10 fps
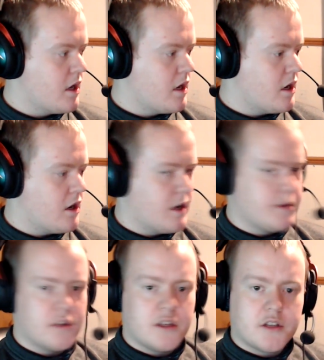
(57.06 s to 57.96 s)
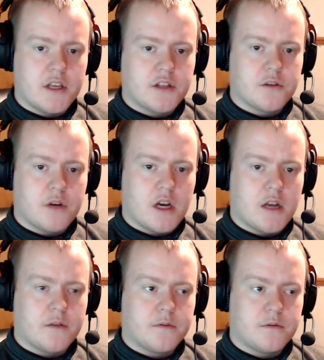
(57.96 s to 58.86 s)
Alright, so let's get into what
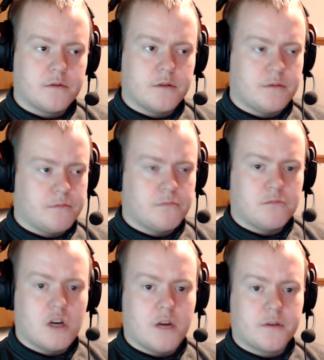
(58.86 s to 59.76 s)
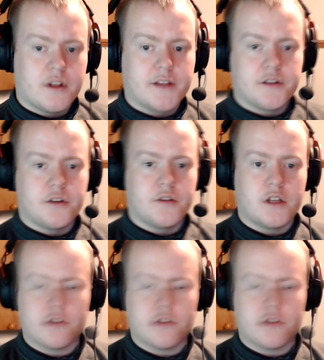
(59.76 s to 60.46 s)
I've collected over the last